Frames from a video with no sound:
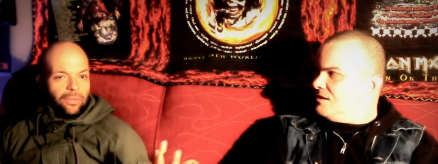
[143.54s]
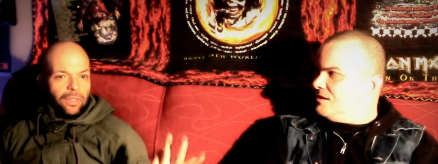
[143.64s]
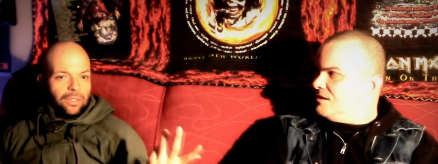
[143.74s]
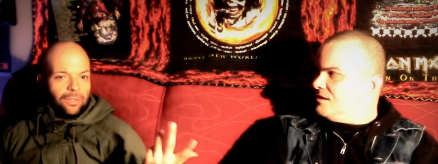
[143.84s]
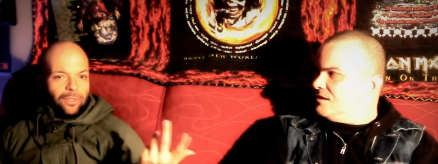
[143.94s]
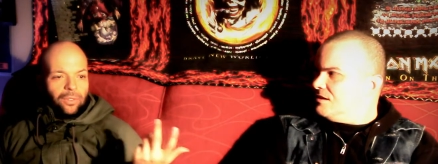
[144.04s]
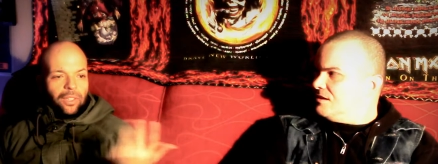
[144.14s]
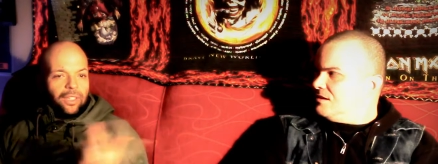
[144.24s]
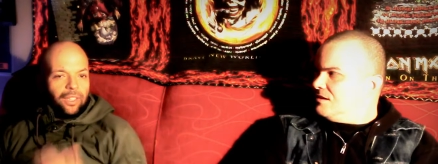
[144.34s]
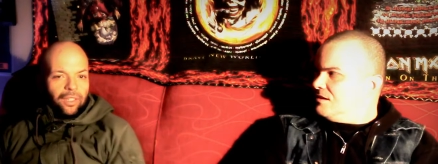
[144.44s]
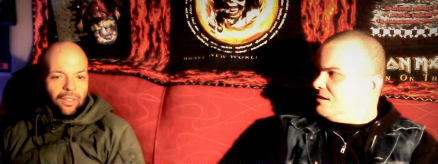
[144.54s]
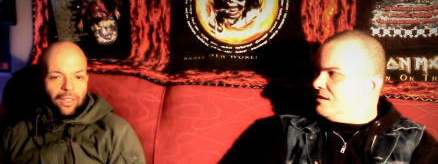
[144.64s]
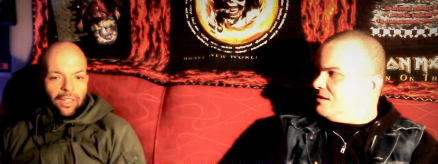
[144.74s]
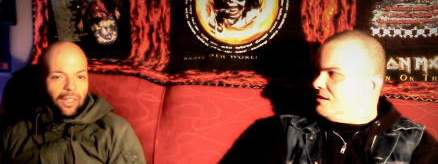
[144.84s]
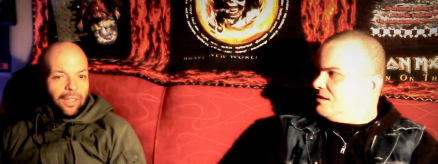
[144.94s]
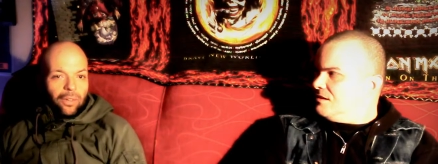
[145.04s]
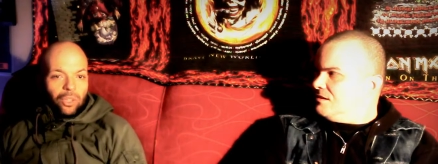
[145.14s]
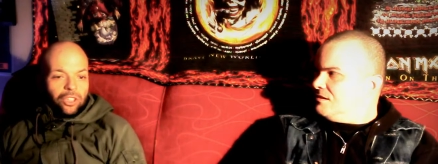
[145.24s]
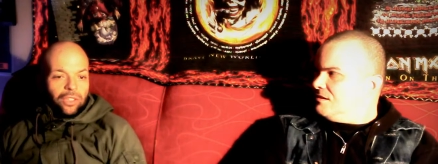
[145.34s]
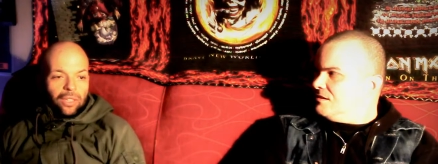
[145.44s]
Speaker 1: festival, and uh, they
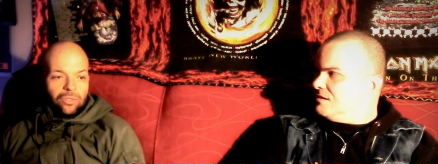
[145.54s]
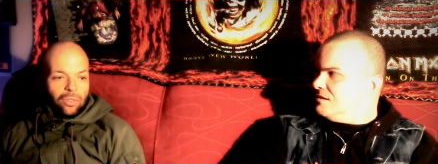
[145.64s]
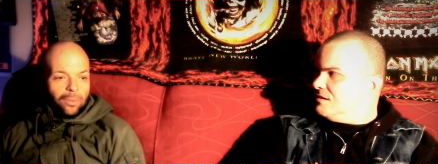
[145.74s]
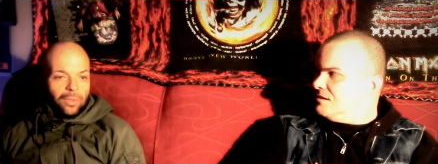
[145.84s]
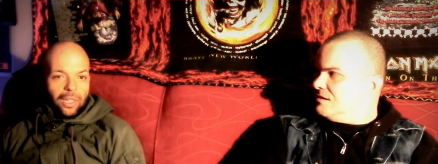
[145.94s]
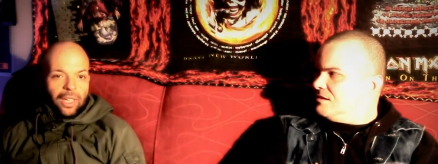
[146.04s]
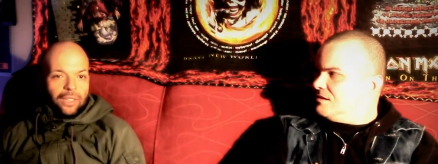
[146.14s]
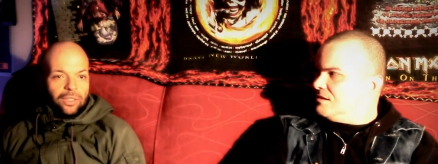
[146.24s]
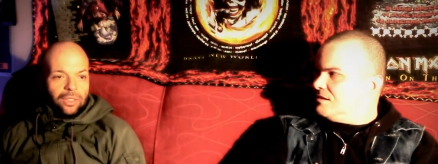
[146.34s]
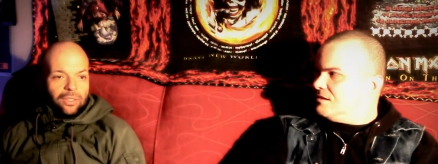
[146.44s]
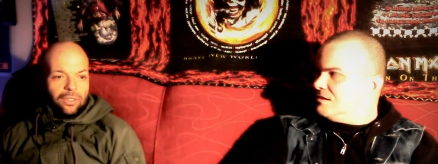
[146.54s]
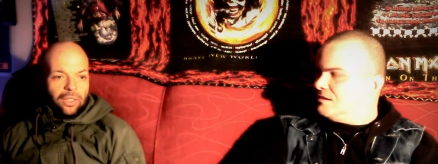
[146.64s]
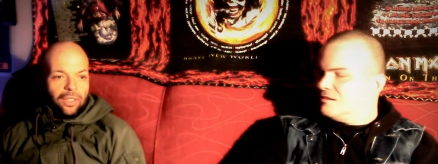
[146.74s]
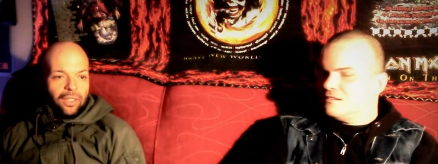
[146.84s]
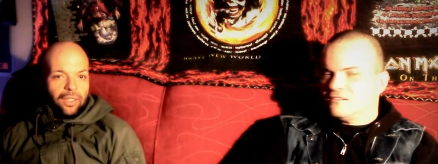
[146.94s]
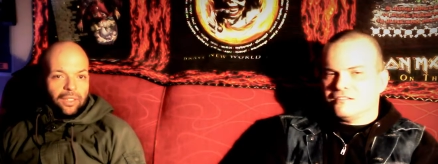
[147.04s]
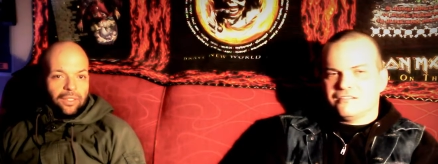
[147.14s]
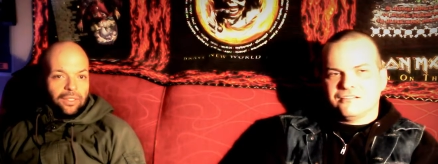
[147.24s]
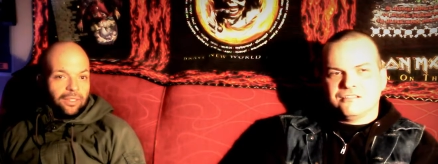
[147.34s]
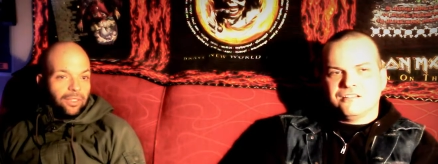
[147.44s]
reached out to our booking agent,
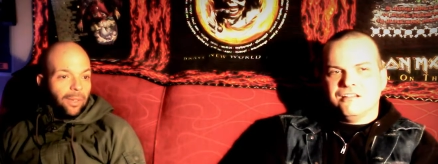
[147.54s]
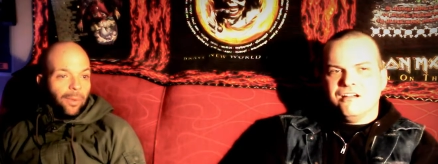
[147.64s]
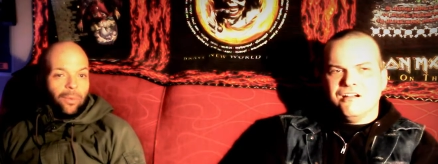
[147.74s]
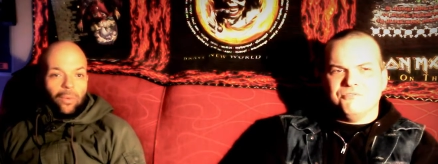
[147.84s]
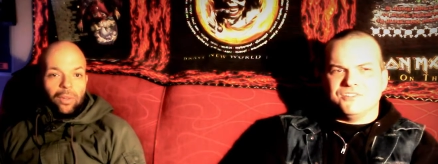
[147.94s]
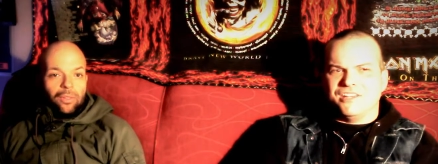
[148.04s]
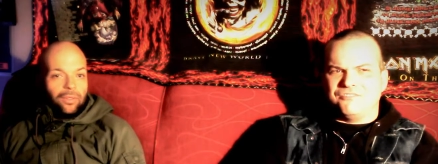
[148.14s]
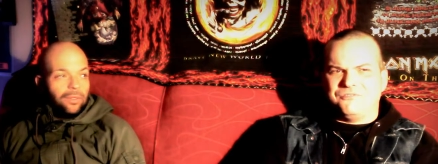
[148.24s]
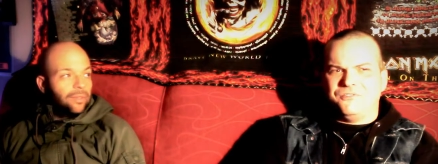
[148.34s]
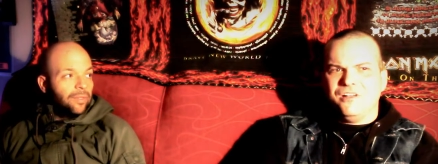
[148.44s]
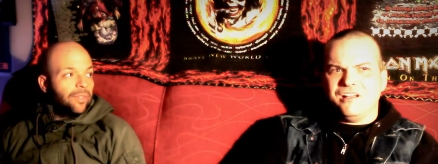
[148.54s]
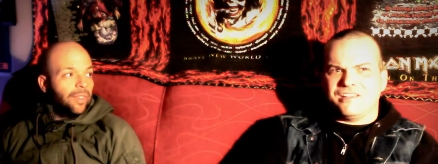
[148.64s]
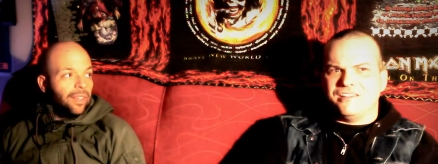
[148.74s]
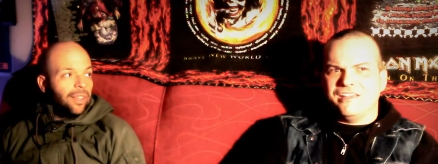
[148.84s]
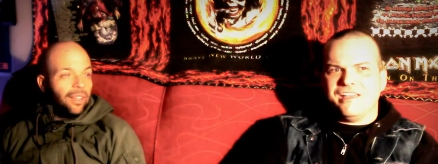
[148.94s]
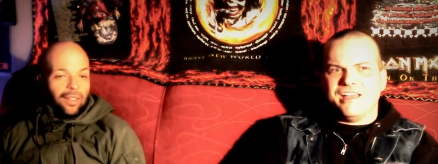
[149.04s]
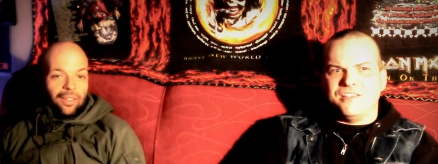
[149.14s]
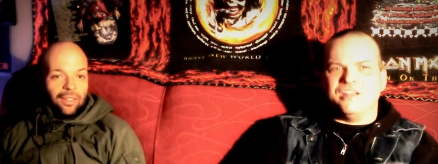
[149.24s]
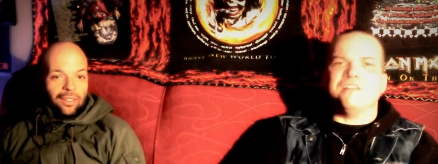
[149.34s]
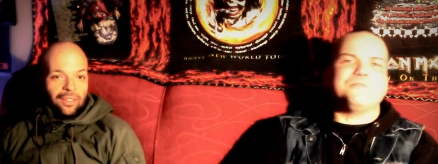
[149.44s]
and I, oh, mean, oh, I was we, like, "Fuck yeah. yeah!" And then
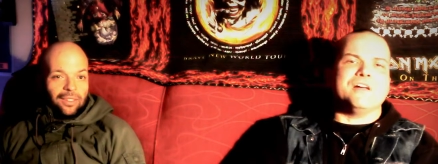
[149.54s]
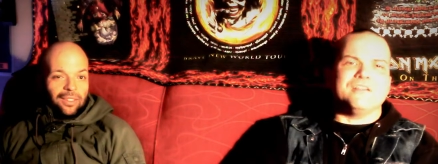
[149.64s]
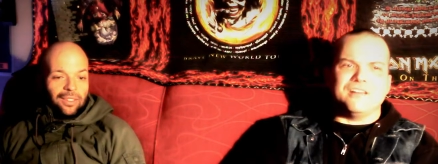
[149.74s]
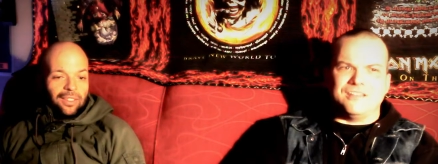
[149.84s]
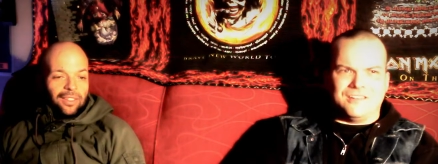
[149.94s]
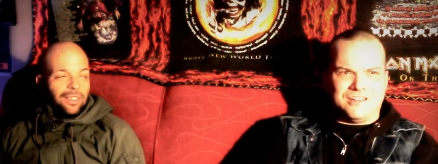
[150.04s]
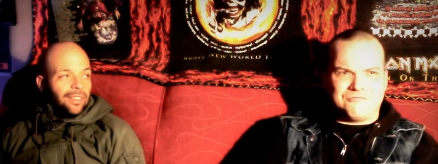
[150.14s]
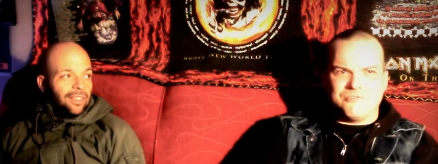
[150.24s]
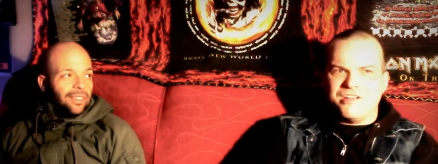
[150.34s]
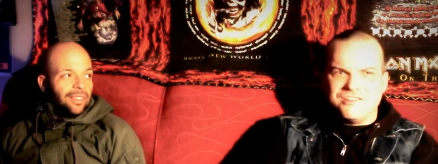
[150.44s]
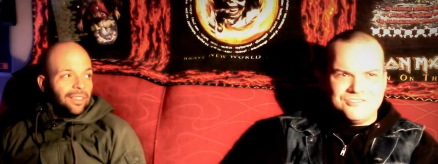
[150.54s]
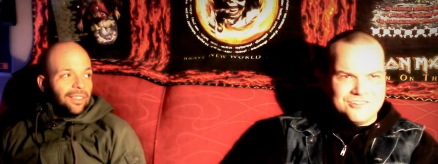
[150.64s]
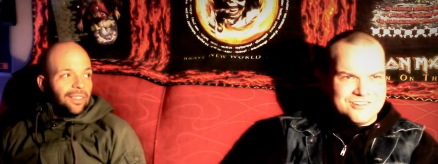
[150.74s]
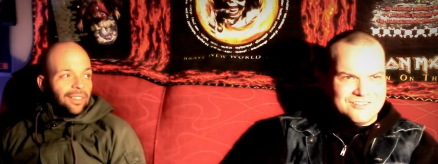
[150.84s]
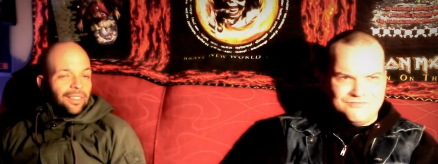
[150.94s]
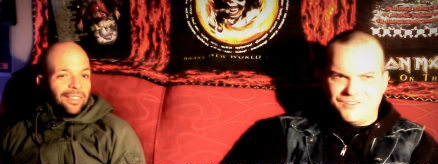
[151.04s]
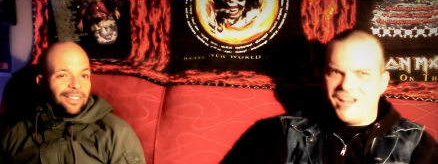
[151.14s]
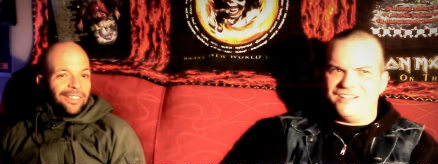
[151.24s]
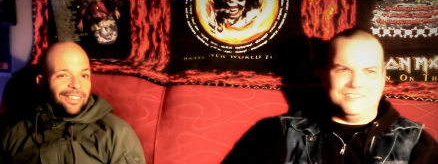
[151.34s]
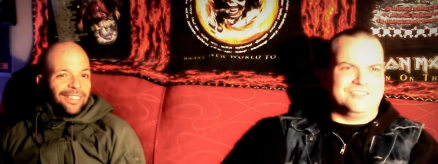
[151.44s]
I
Speaker 2: found out that like Razor and
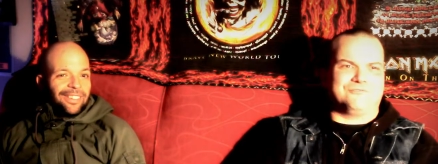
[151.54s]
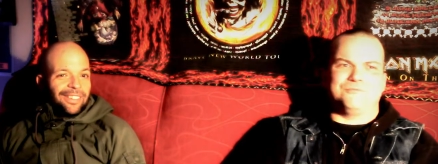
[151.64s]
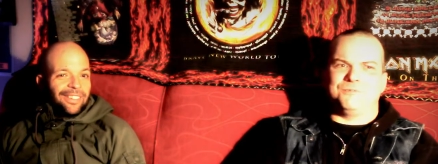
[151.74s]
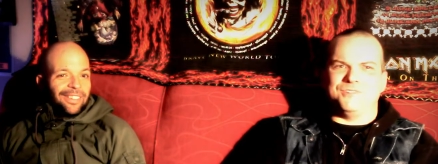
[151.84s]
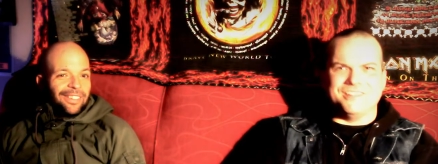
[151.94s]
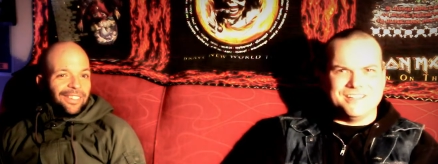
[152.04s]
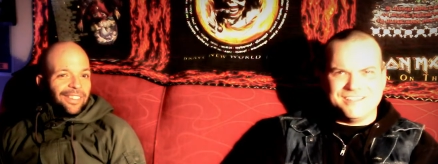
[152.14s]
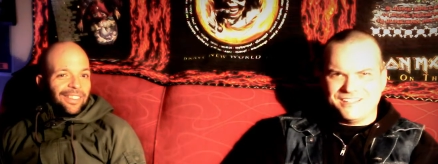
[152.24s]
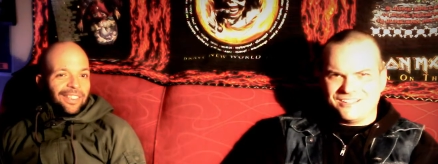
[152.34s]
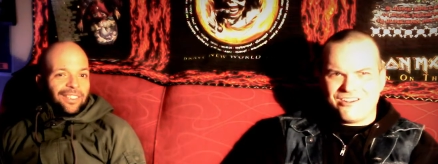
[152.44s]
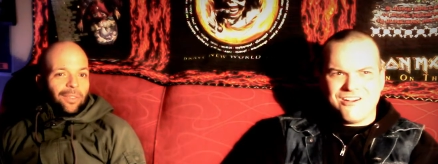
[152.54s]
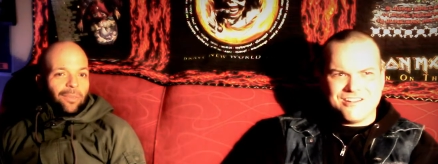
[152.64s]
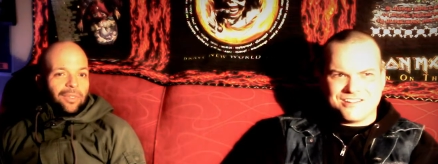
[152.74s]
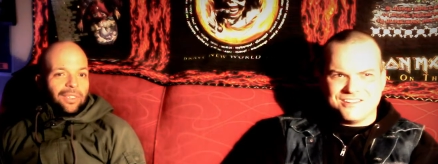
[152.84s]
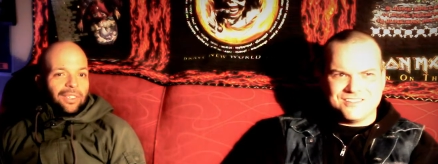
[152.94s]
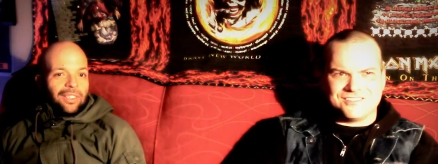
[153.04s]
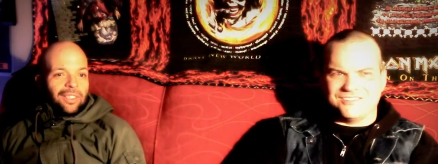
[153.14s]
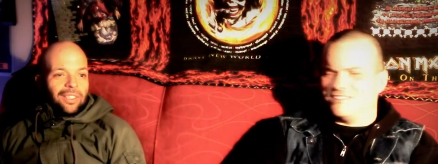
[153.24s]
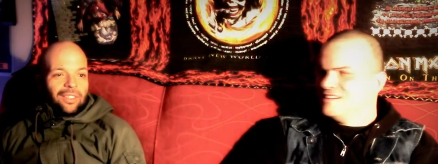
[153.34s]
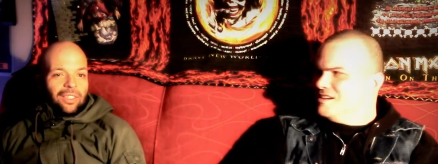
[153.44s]
Violence yeah. were playing, and Carcass and
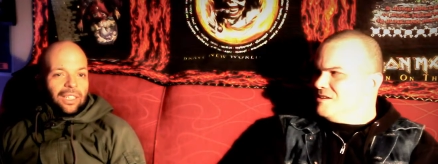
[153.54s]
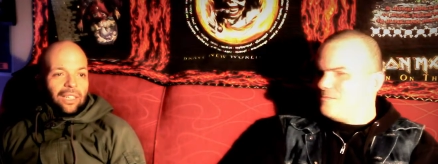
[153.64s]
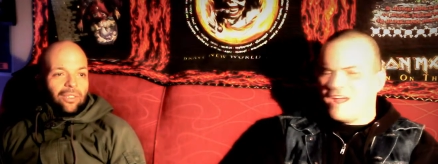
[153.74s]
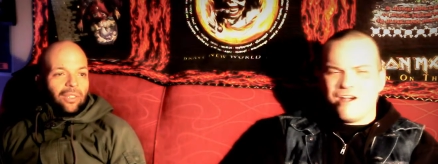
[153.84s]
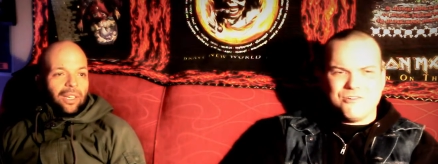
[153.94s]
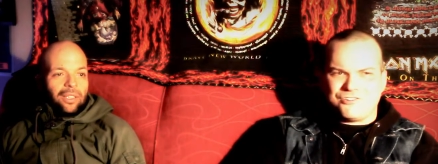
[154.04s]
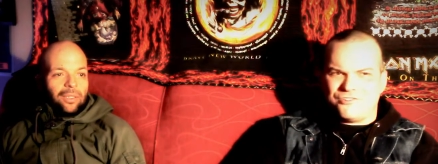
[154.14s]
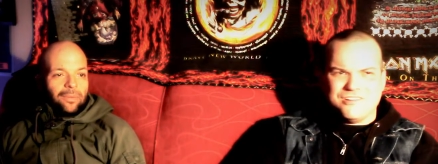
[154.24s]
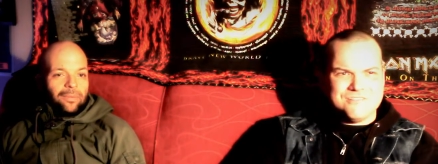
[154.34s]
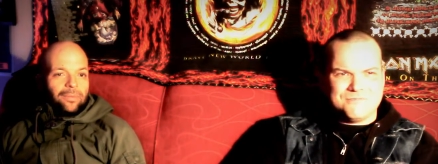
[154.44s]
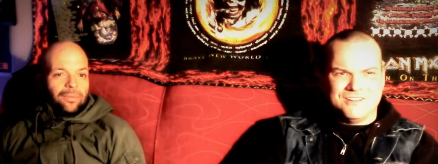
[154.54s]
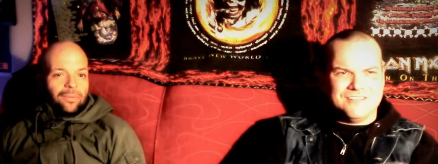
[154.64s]
Power lineup. Trip, and